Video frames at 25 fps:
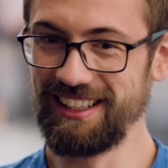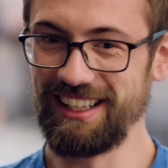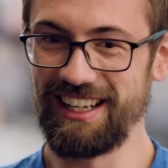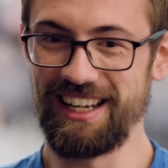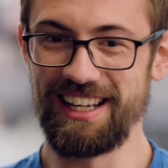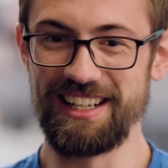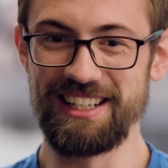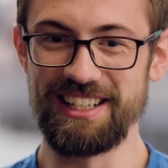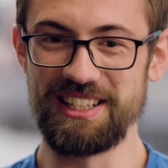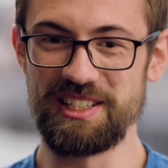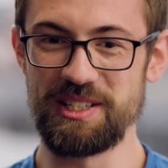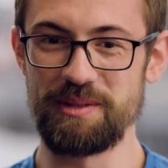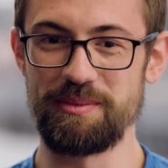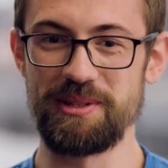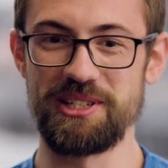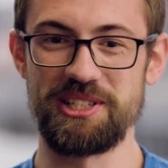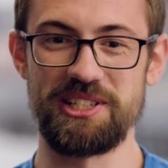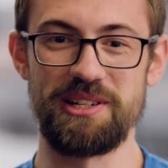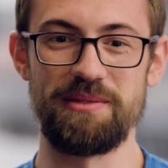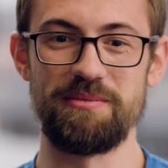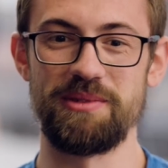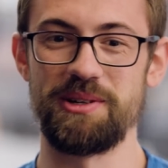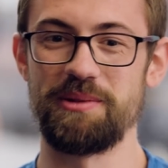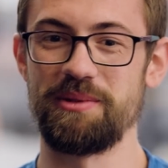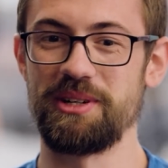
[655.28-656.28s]
it needs to be
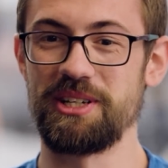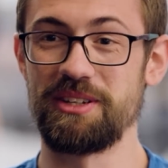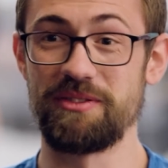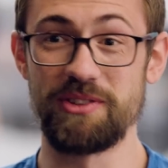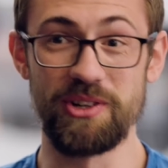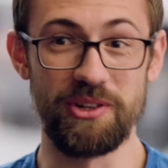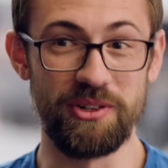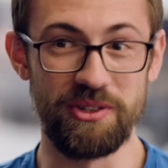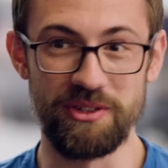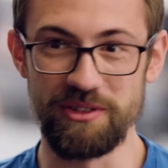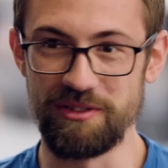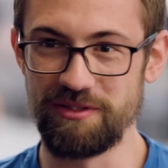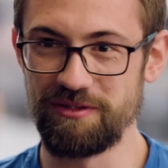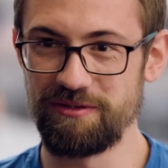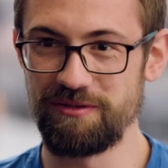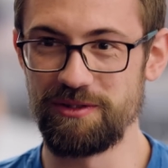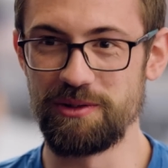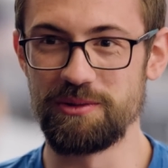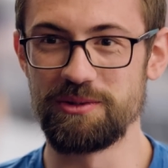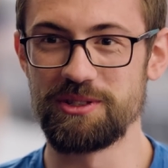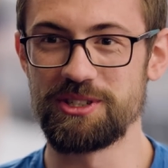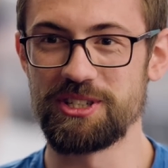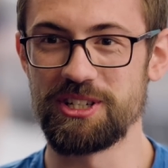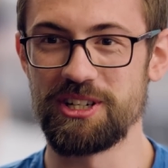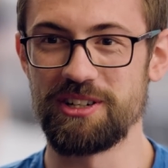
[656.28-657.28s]
somewhere where you've got good
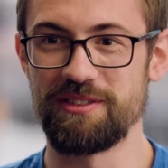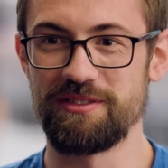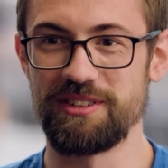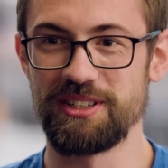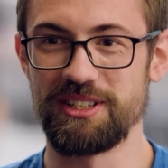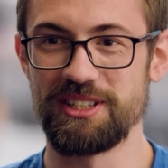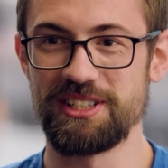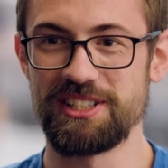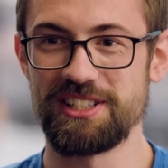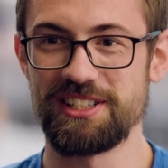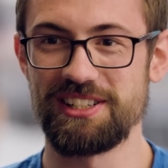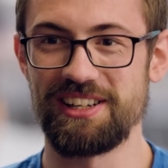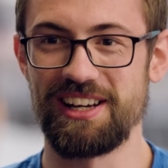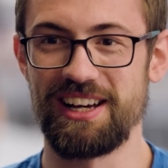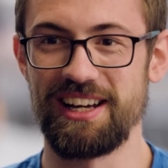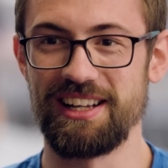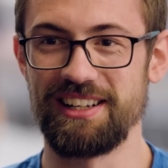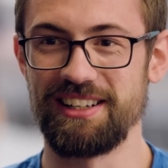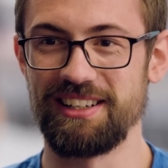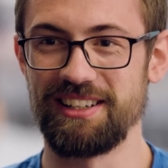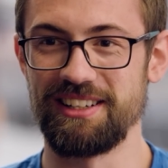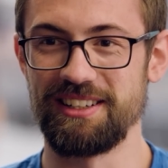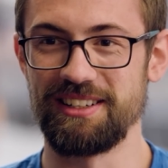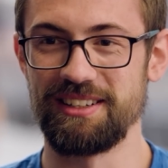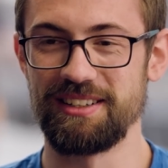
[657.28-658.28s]
phone service,
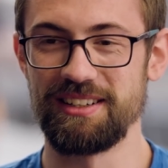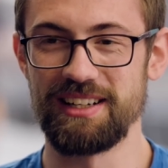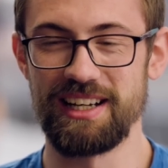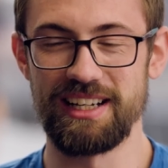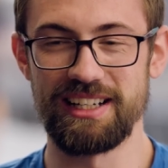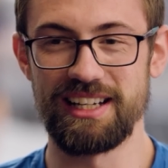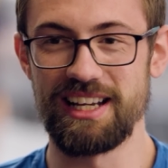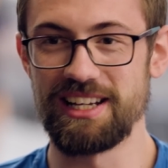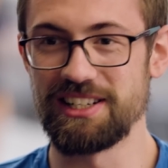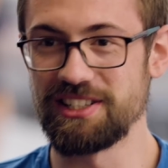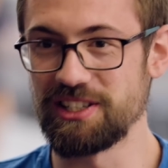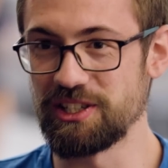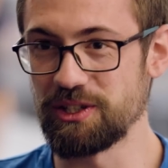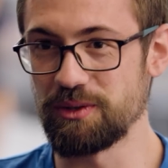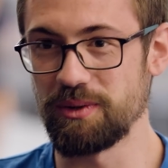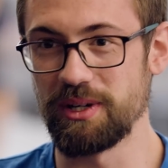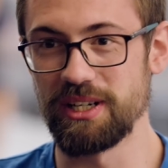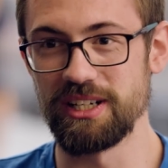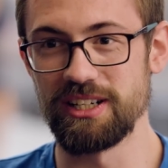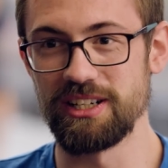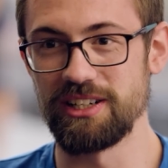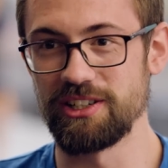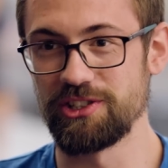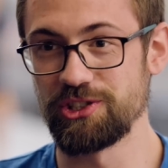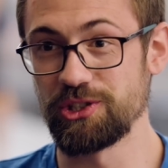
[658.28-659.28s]
and I guess it's
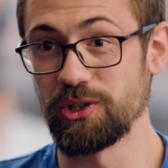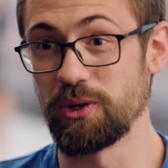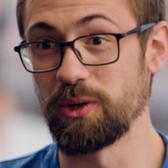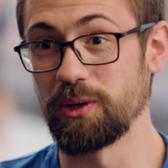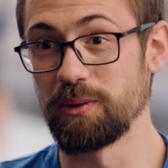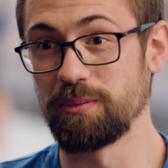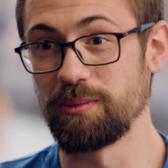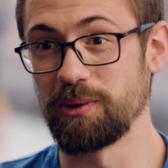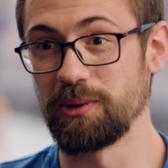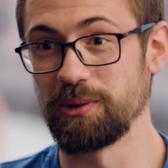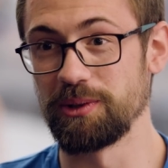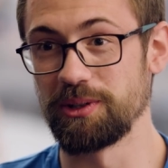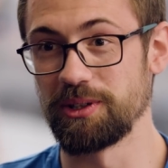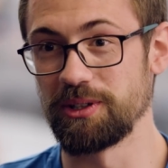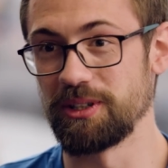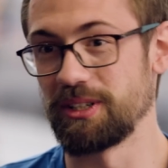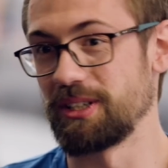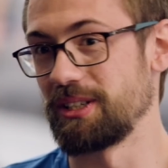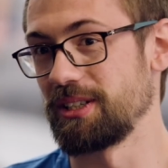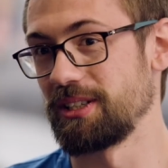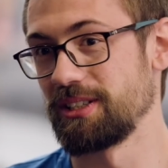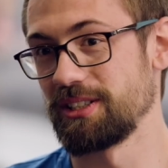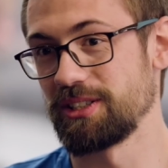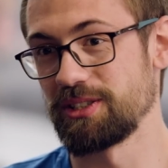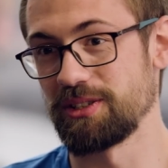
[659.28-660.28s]
quite a short
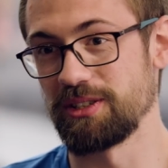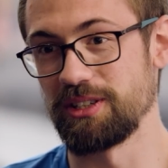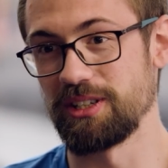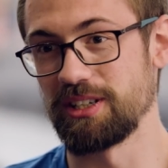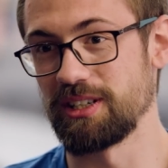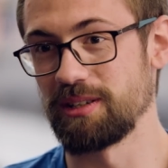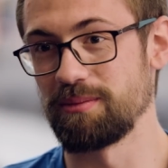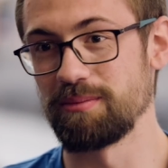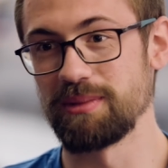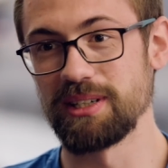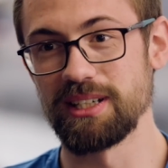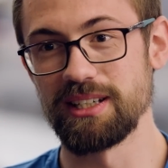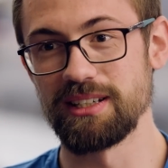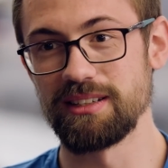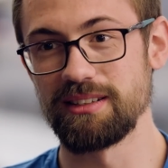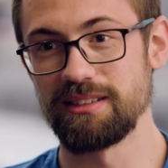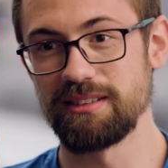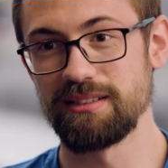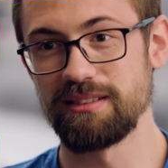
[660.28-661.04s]
boulder, so you can be